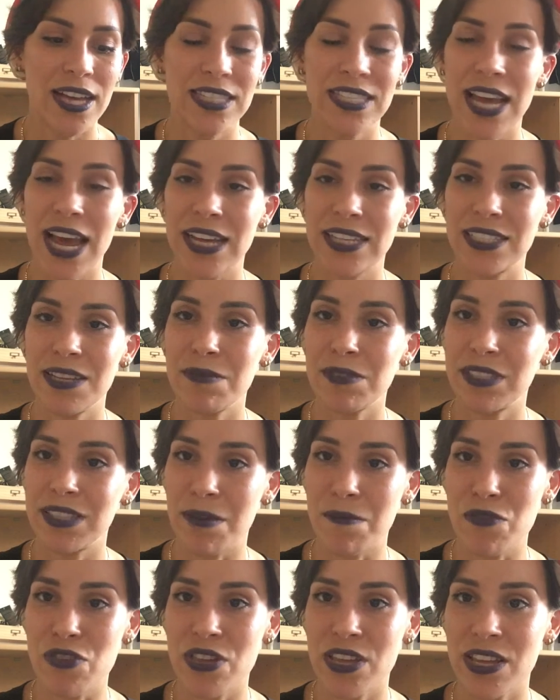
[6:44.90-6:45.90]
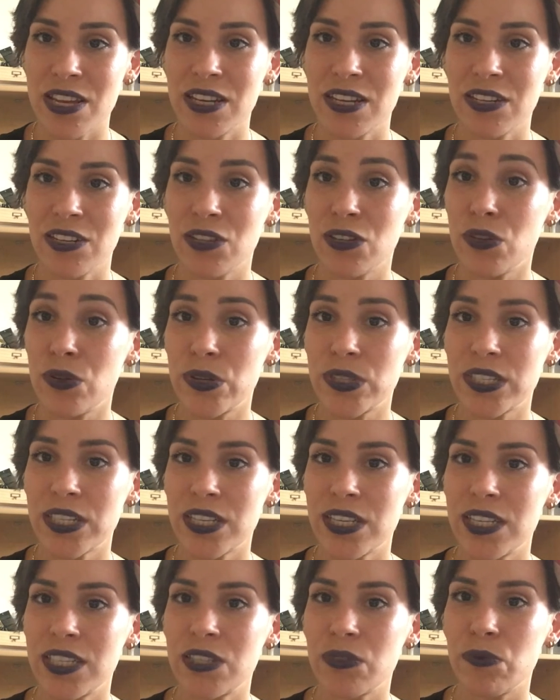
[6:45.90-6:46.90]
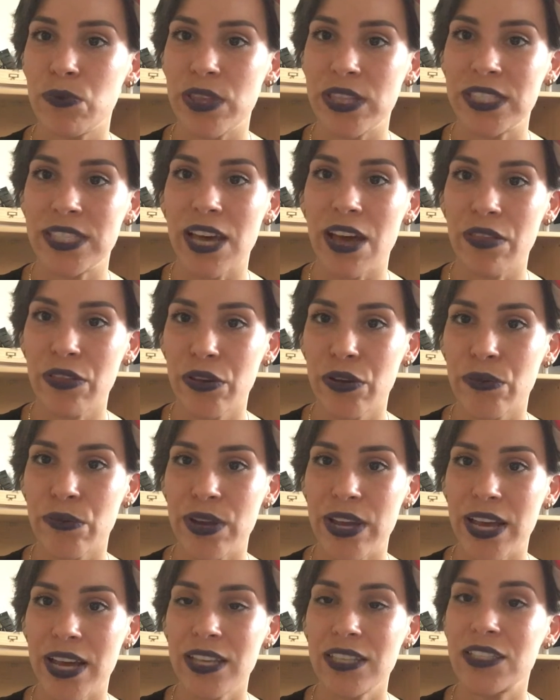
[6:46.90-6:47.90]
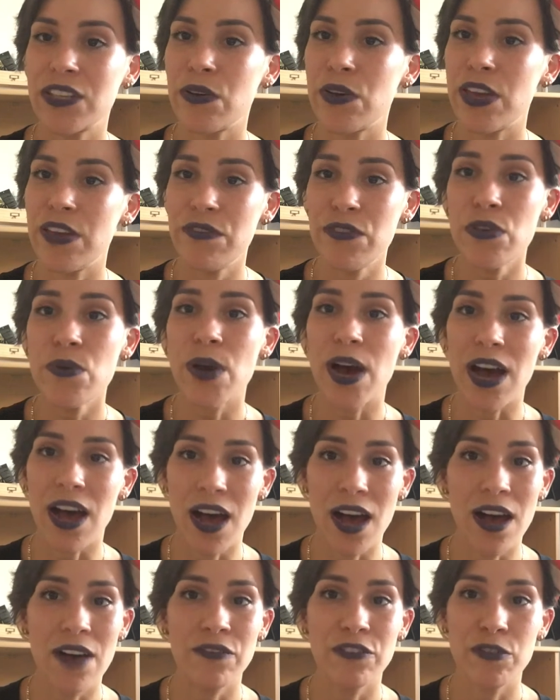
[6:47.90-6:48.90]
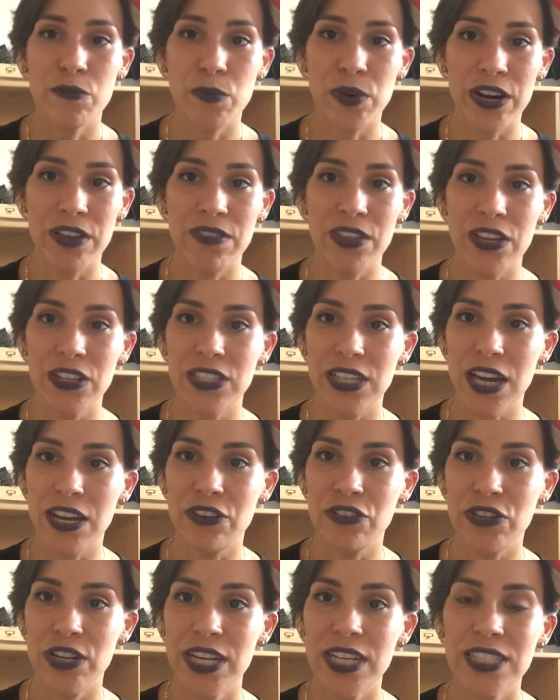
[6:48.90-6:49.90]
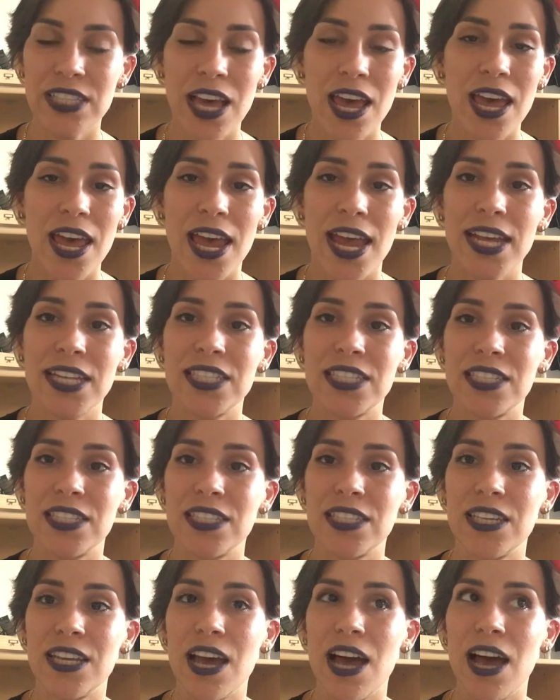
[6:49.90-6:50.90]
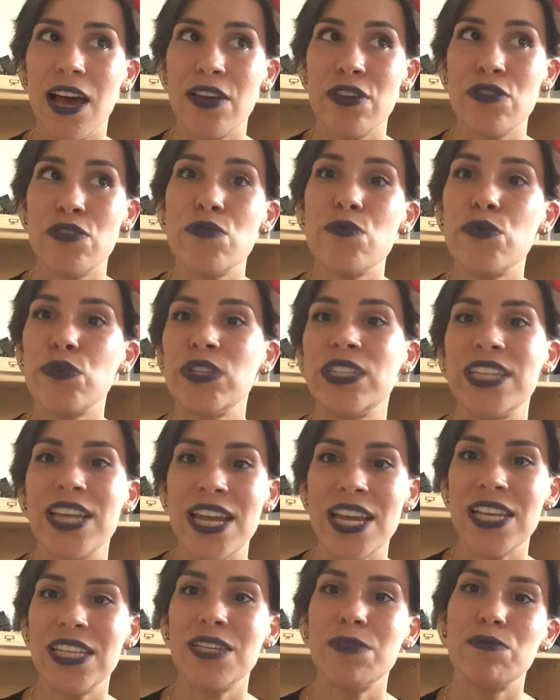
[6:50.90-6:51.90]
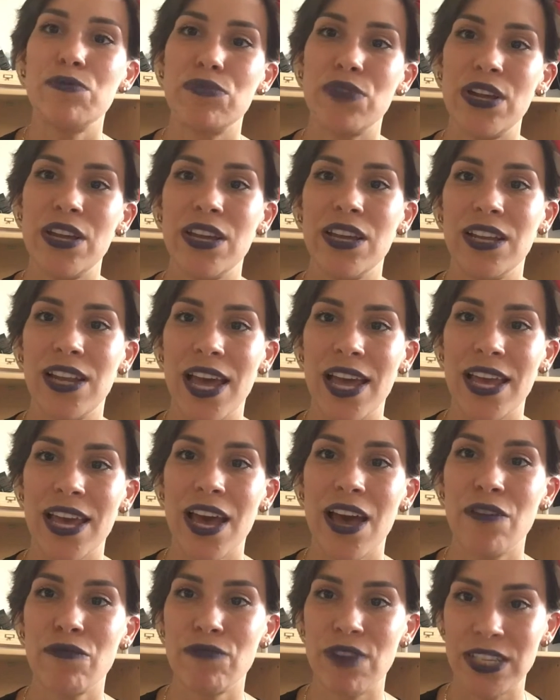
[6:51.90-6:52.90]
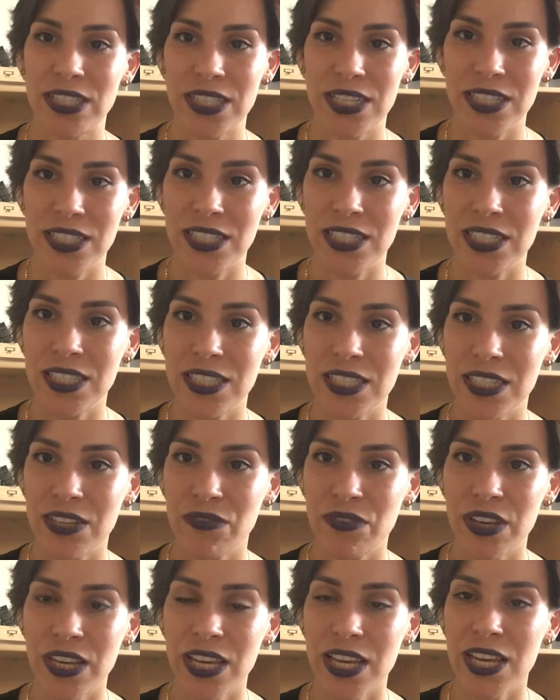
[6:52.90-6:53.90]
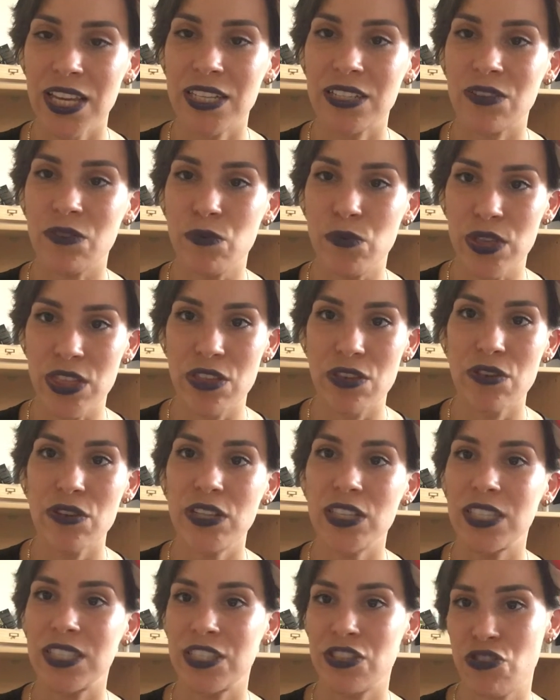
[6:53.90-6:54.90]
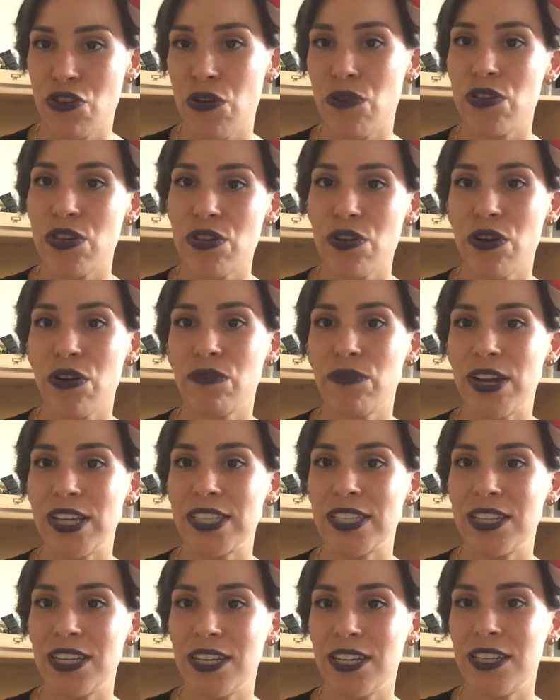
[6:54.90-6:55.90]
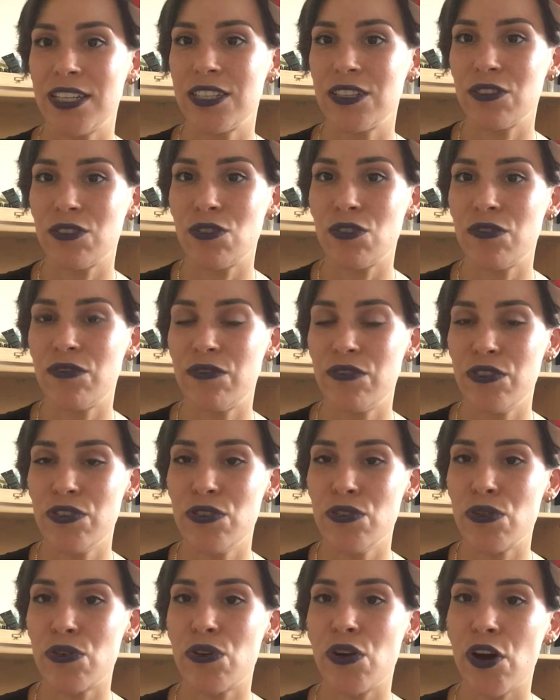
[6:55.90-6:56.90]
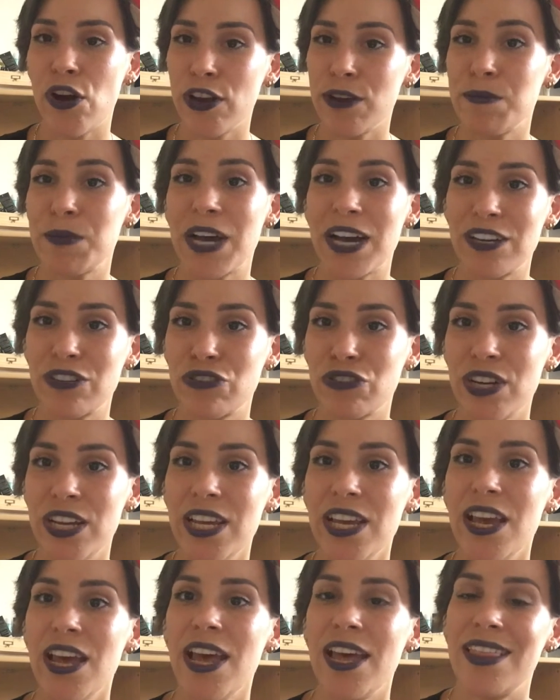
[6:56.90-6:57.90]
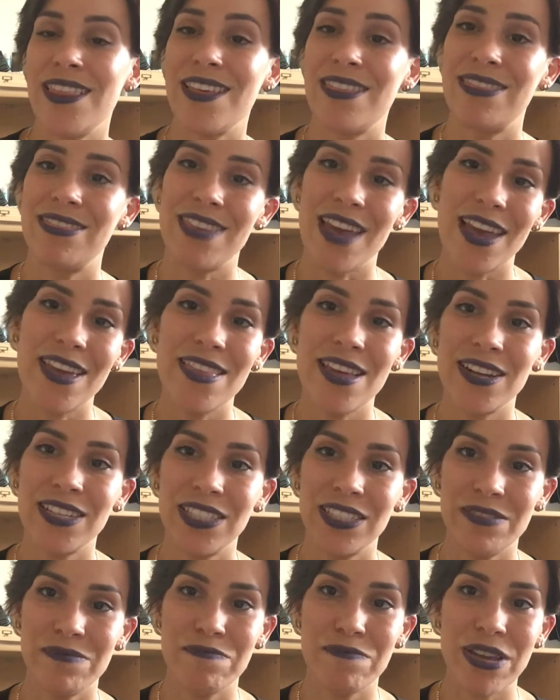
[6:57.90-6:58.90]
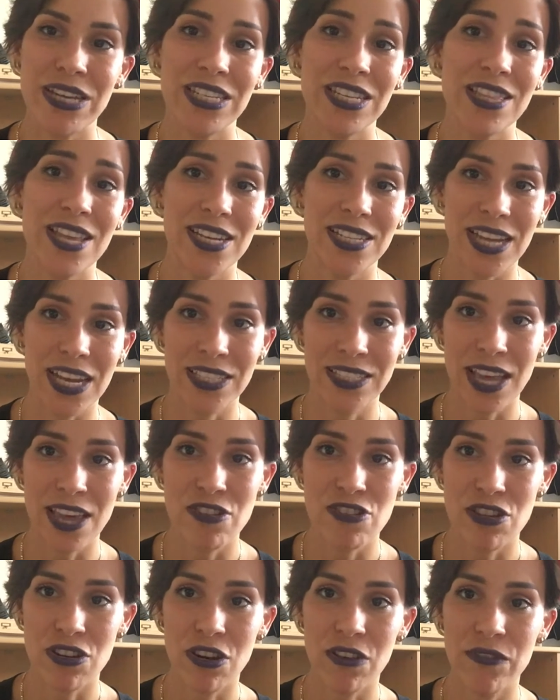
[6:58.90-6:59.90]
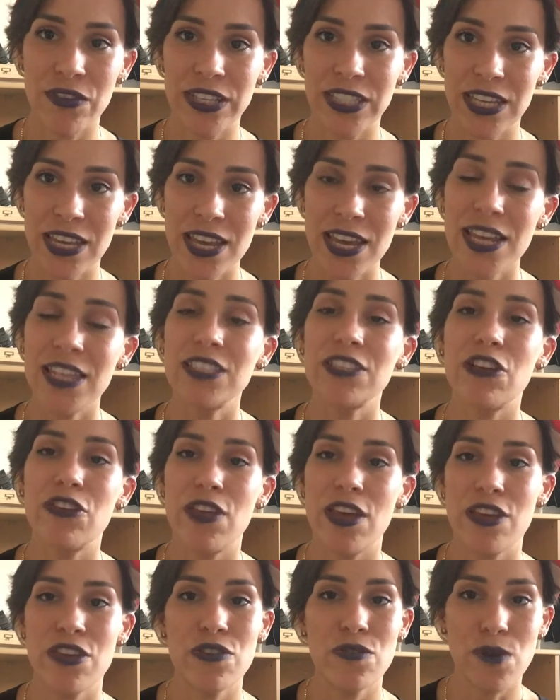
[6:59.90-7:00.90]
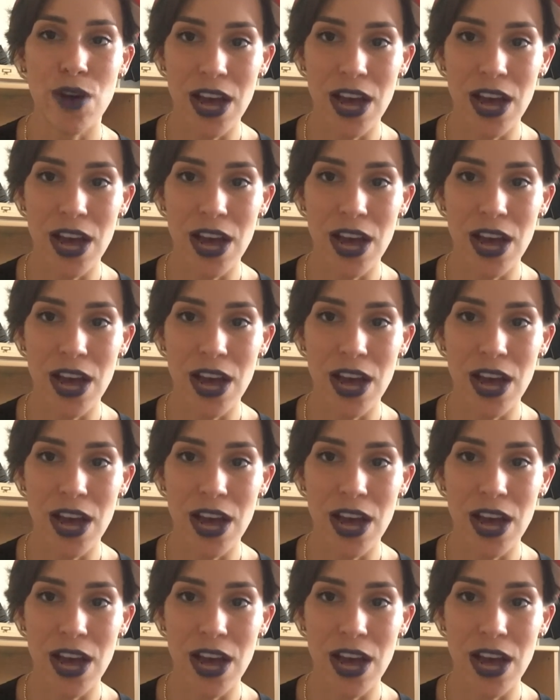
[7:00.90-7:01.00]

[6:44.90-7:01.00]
tax exemption clauses with South Korea. So if you are from one of those countries, it's you will need to bring like a residency certificate with you to show that you're a resident of your home country, that they then submit to their taxation office here so that you